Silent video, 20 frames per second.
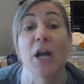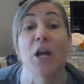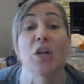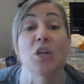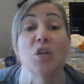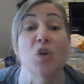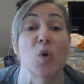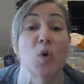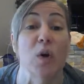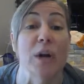
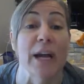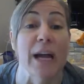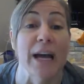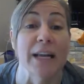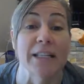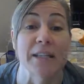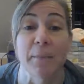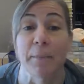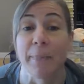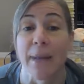Yoga has
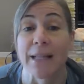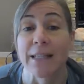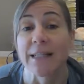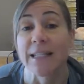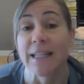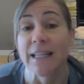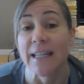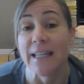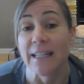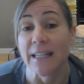immense
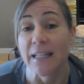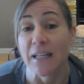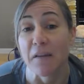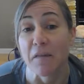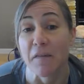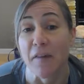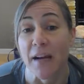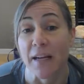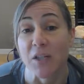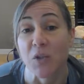healing
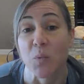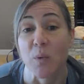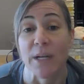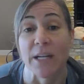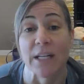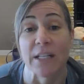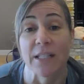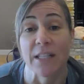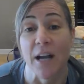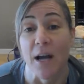effects when
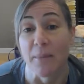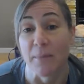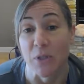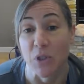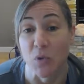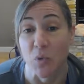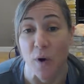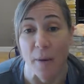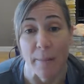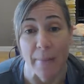it comes
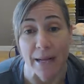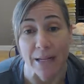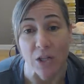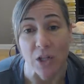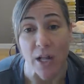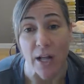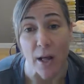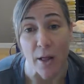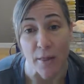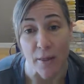to our mental
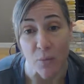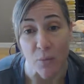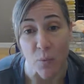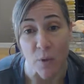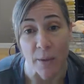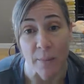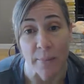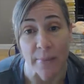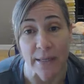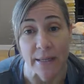health and
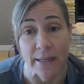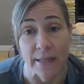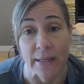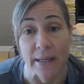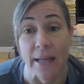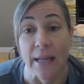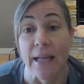well being.